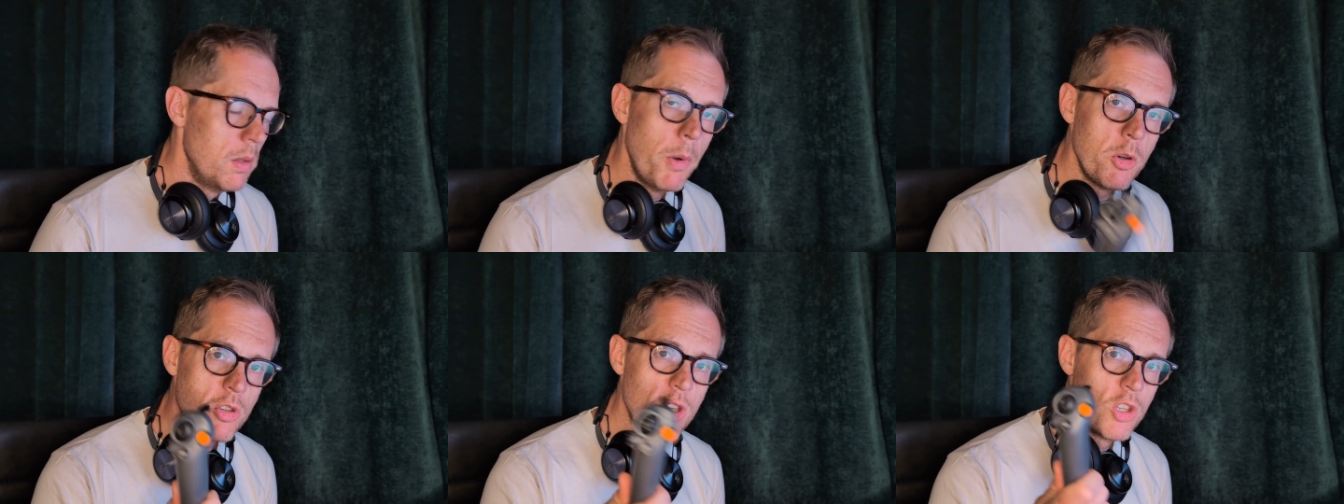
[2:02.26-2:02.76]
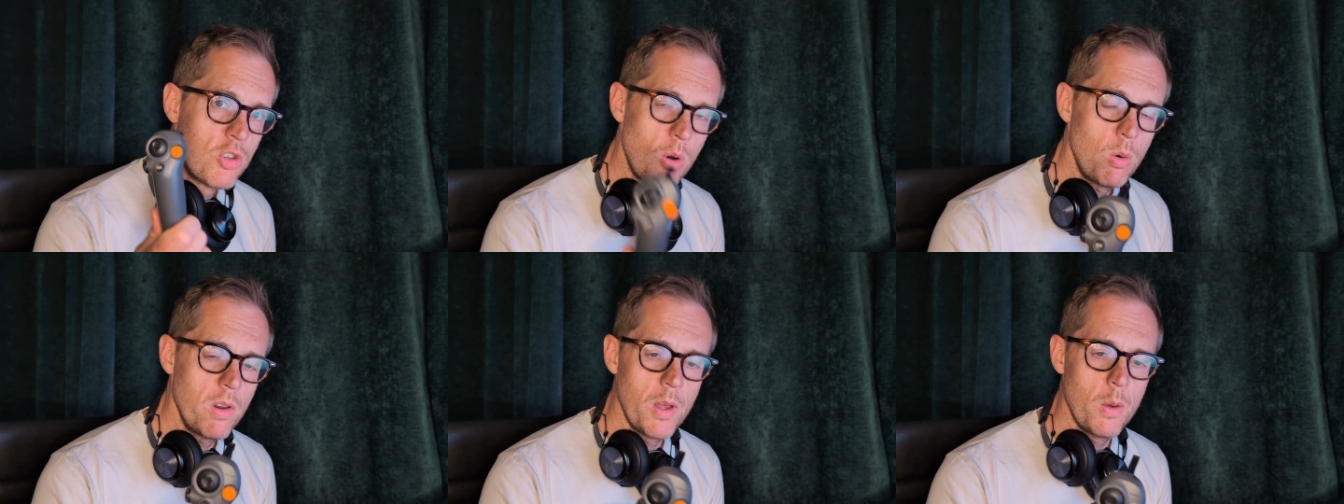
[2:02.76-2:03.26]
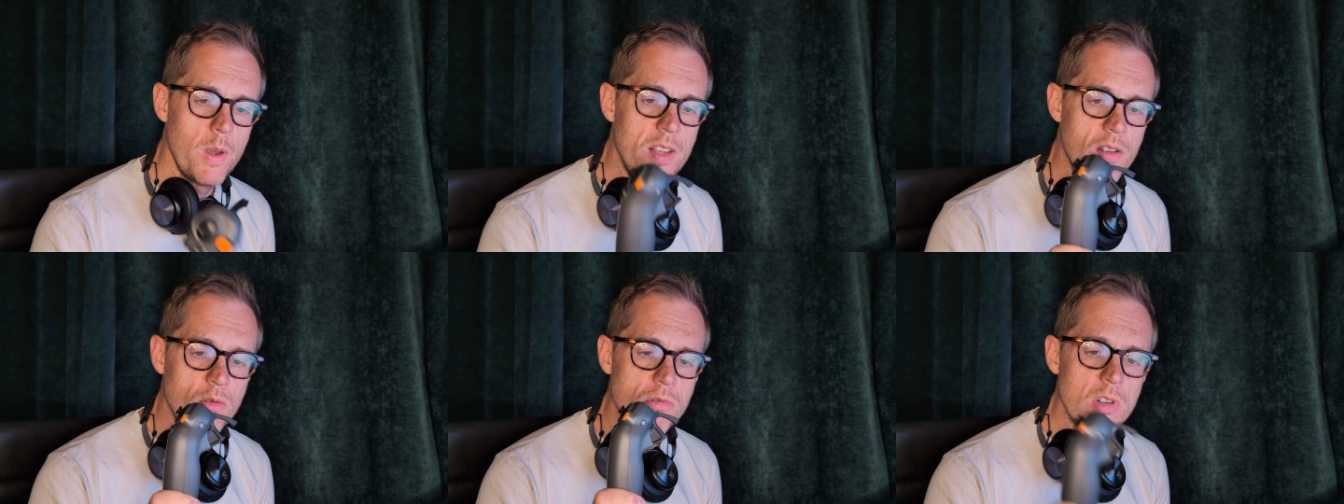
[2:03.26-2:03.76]
motion controller though
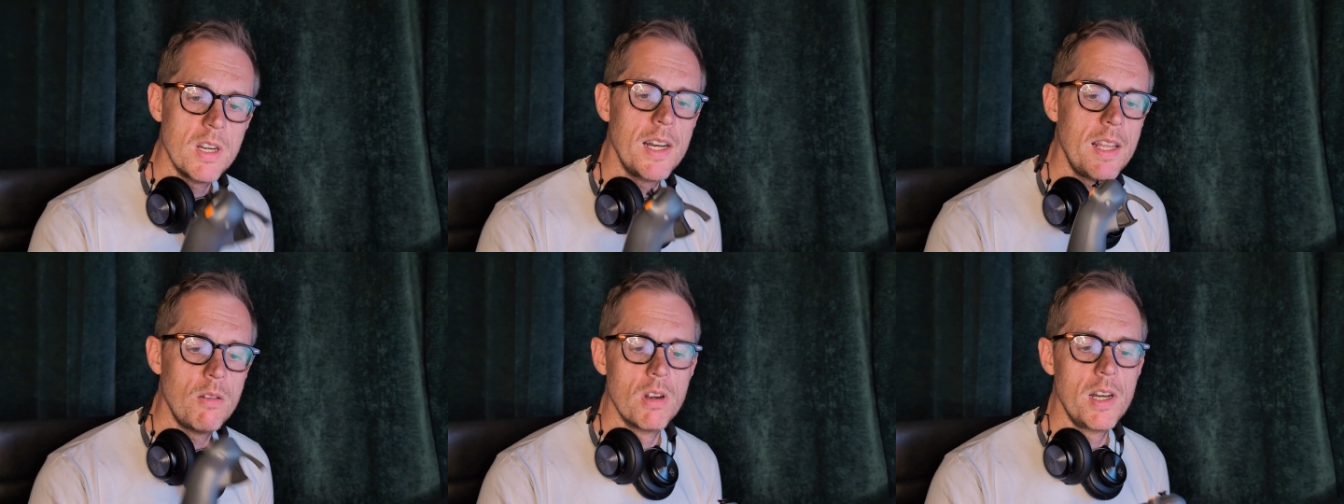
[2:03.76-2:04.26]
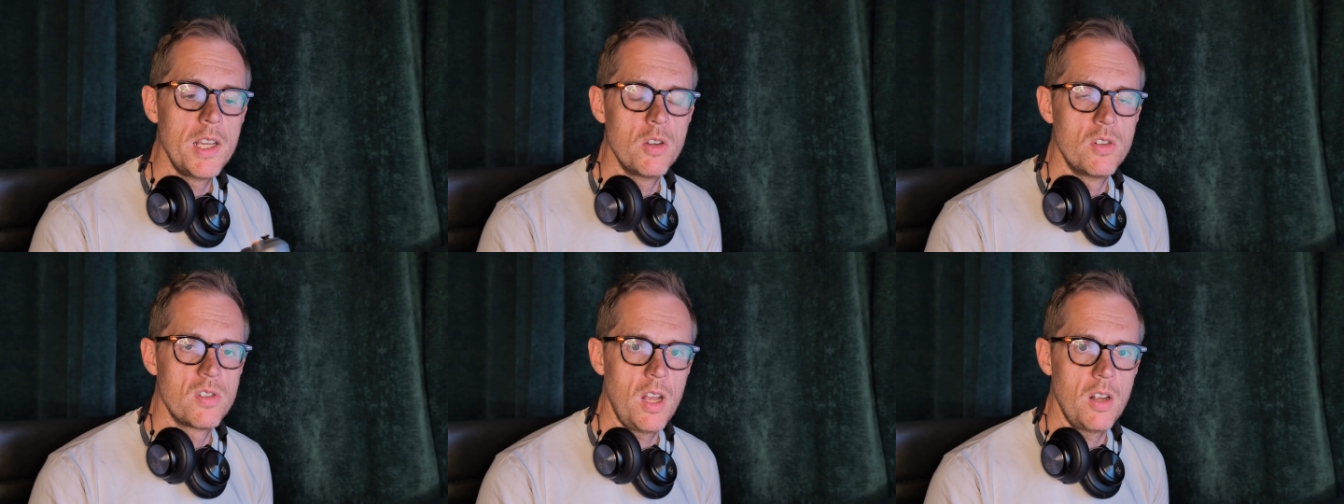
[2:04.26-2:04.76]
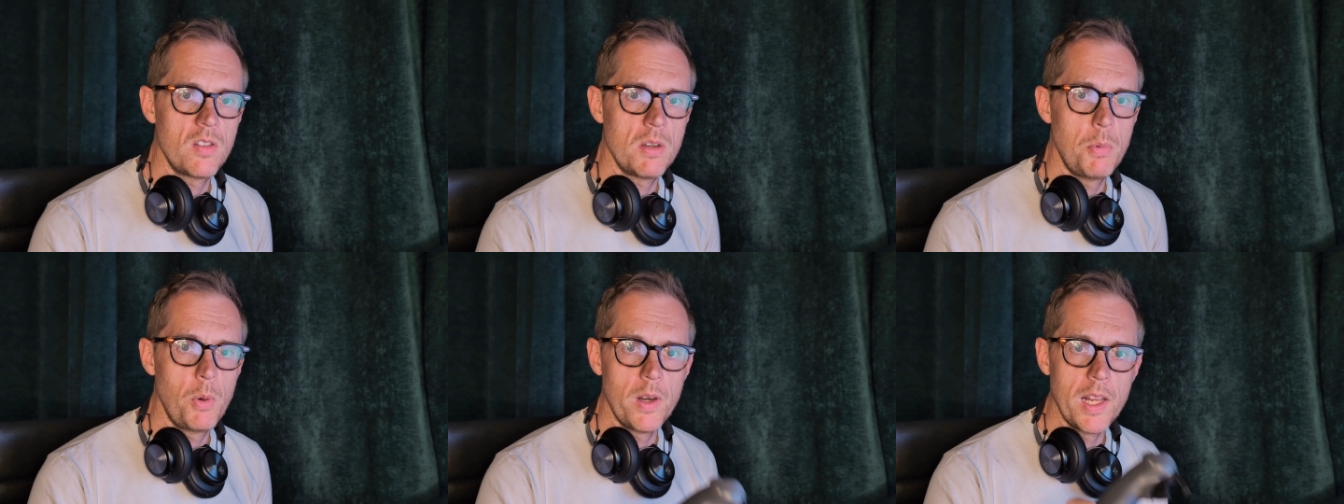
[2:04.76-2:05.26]
is a really, really good
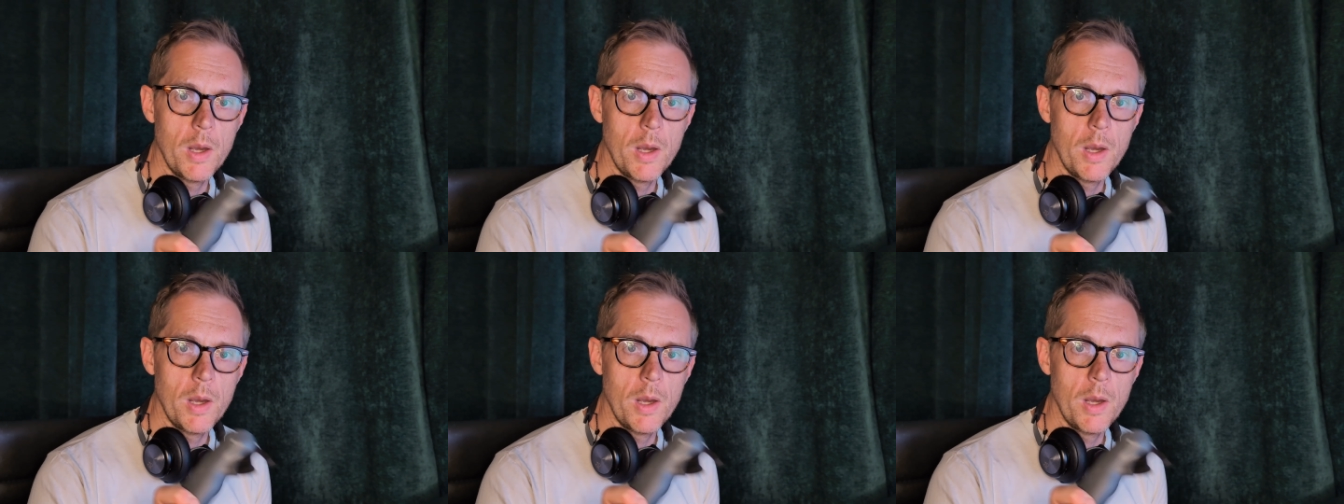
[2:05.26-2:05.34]
starting point.